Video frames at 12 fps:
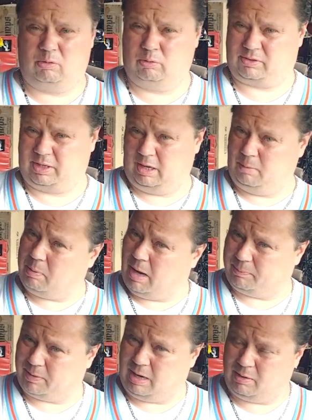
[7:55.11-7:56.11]
with the hip
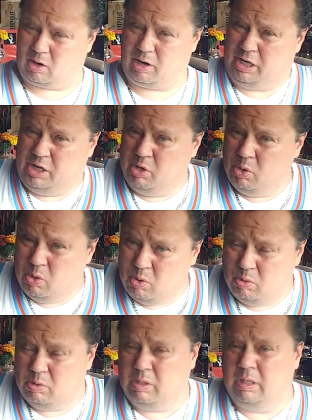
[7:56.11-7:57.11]
hop that I already
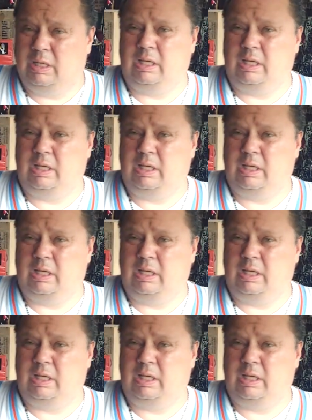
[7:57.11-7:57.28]
knew.